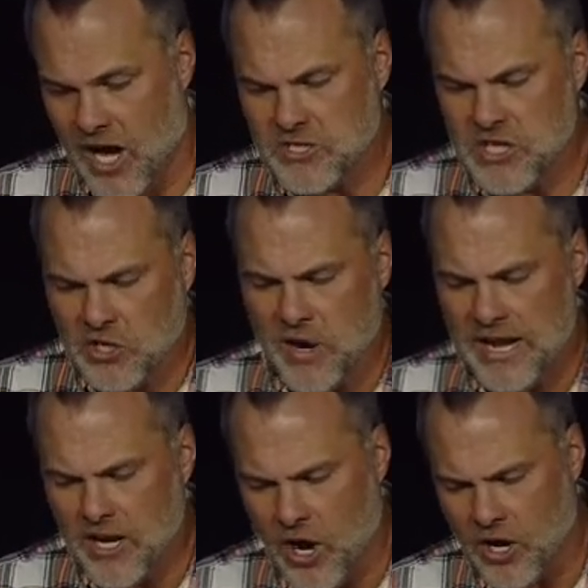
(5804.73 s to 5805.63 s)

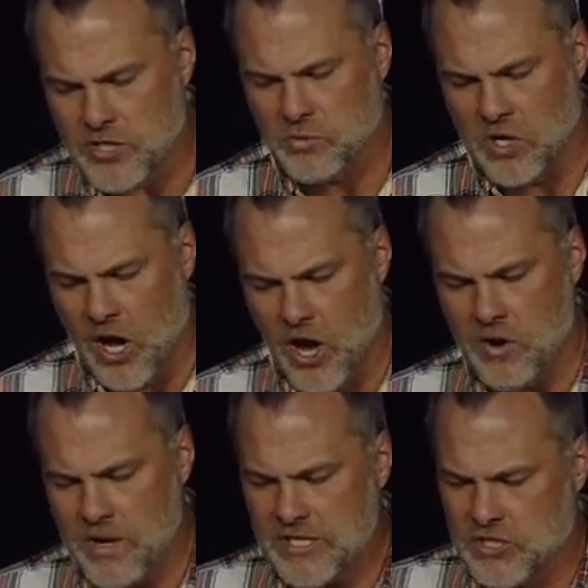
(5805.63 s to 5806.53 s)
Consecrated hearts will
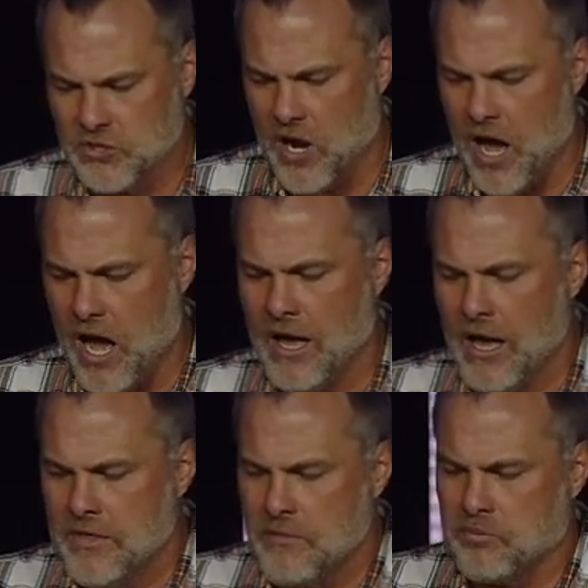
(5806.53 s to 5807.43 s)
always draw
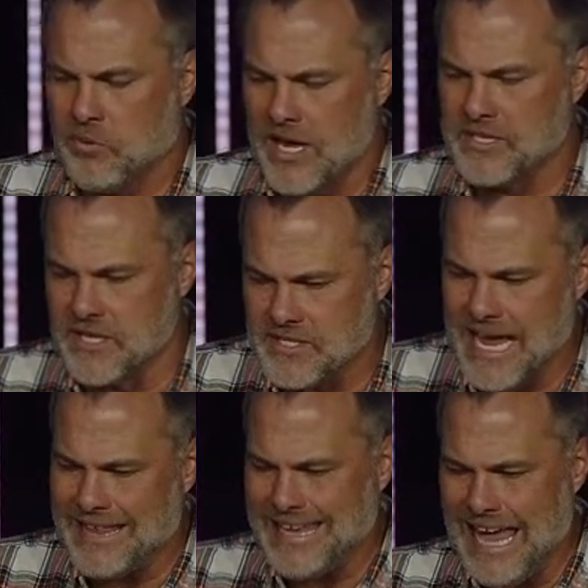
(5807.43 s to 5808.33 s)
the
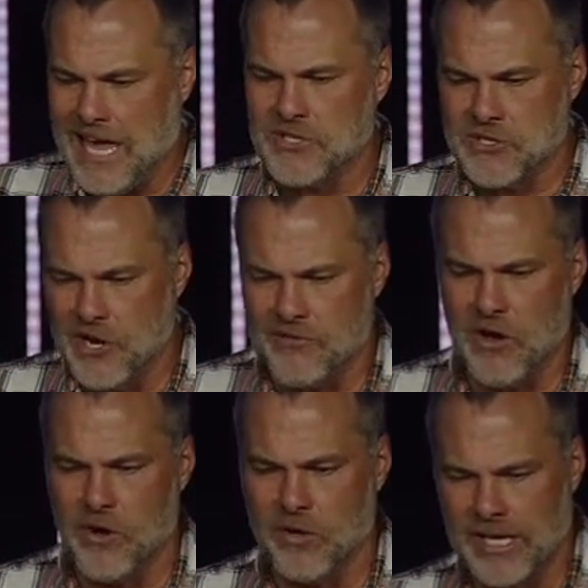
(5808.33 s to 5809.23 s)
presence and the answer
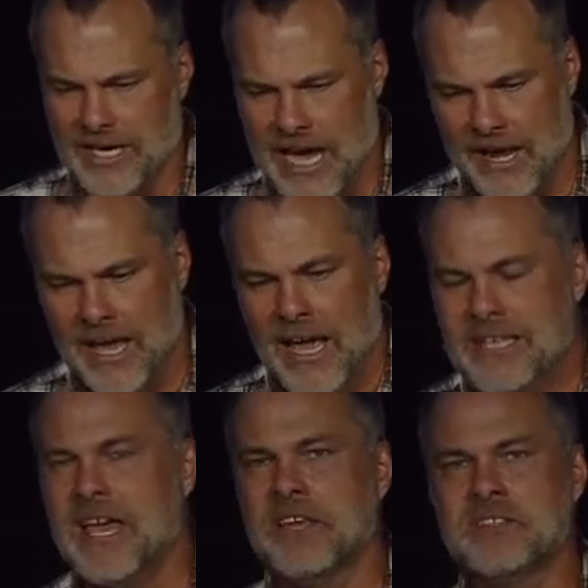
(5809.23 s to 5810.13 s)
of a holy God.
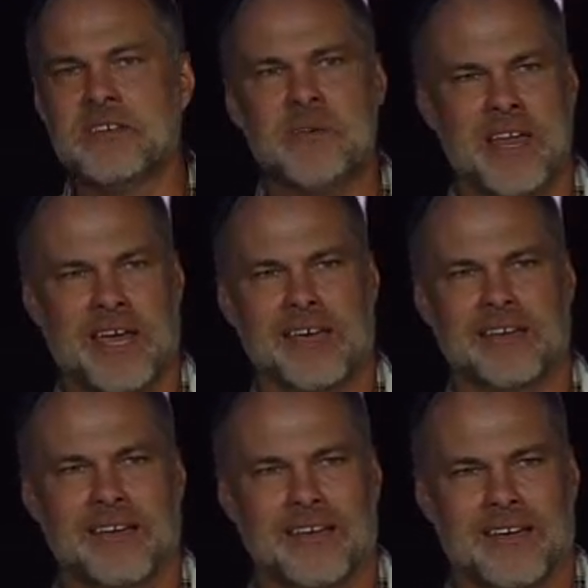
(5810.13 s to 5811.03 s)
Test him in it.
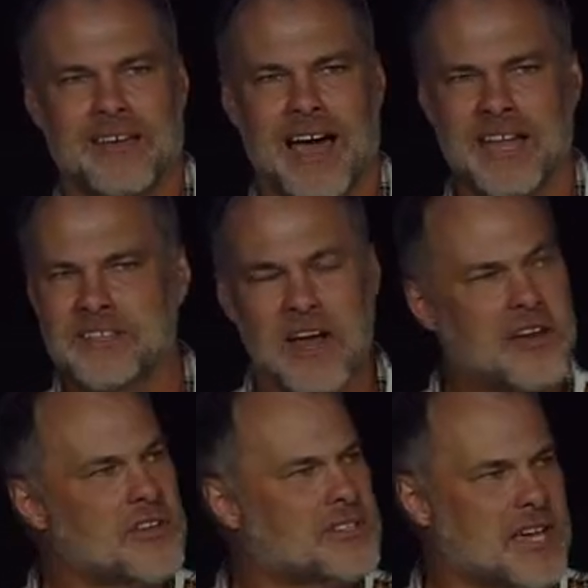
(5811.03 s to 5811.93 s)
I
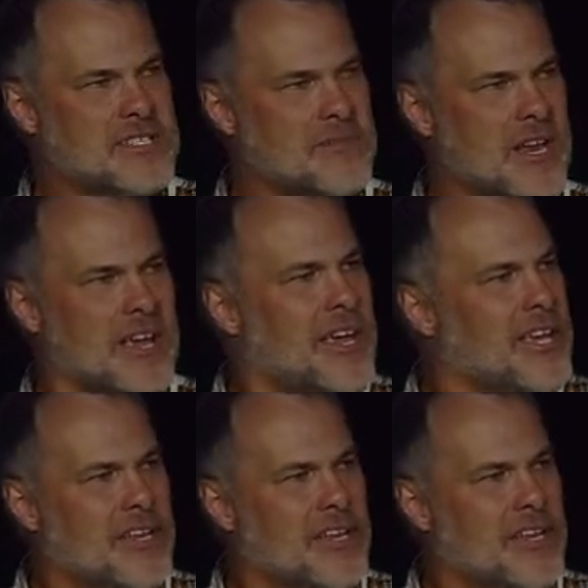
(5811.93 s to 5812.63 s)
dare you, test him in it.